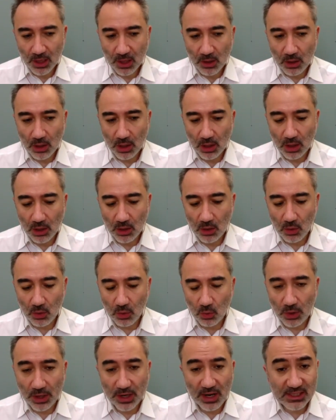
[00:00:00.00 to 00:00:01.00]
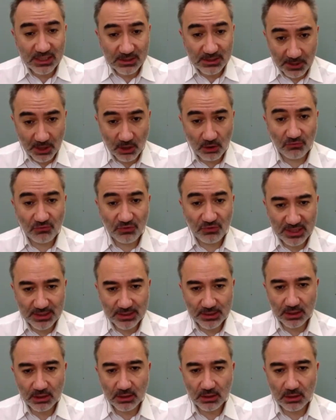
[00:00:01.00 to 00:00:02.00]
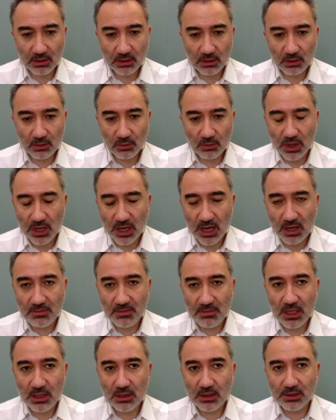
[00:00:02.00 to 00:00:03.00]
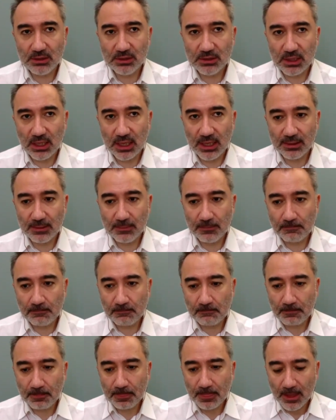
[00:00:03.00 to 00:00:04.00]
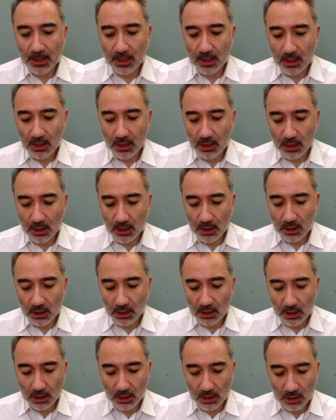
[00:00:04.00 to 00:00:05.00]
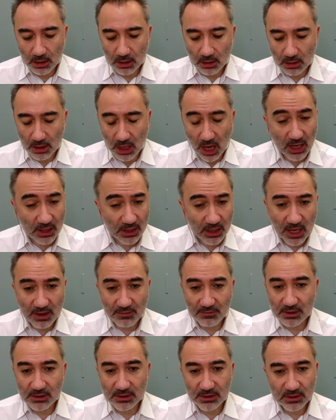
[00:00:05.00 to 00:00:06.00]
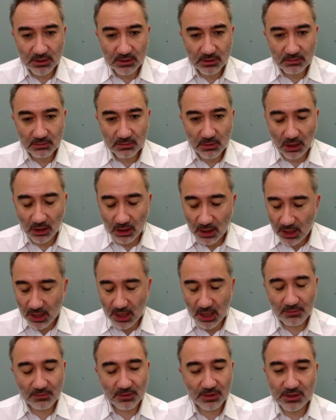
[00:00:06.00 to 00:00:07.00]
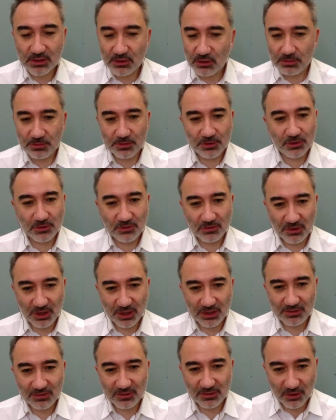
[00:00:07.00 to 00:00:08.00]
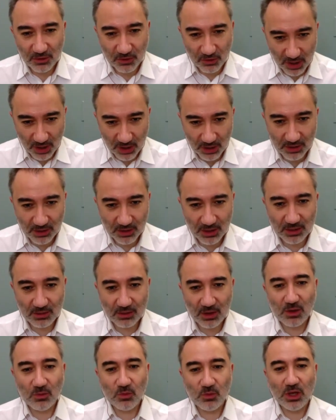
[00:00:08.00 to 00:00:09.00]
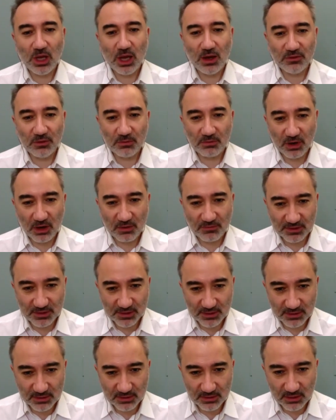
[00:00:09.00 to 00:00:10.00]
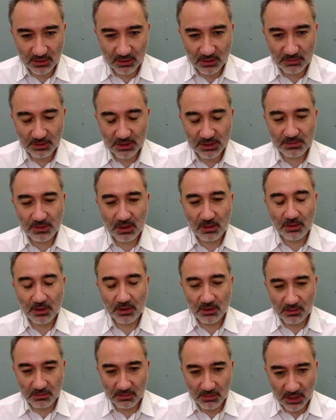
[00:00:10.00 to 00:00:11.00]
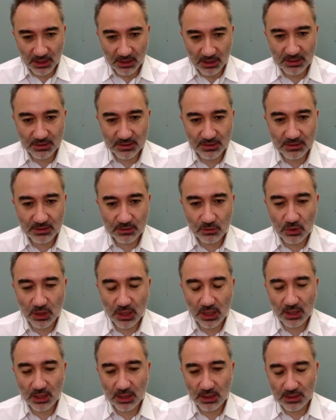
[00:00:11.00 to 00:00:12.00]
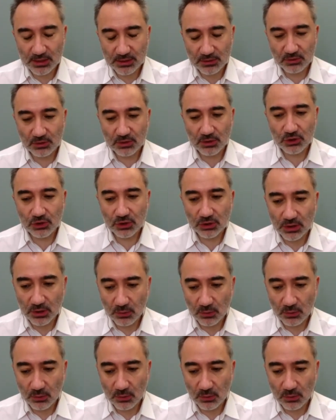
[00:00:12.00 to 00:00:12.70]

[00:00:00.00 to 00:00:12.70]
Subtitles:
When I speak of reason, what I mean is that Allah gave us scripture, right? The Quran, and we have the Prophet, peace be upon him, and his Sunnah, and his tradition.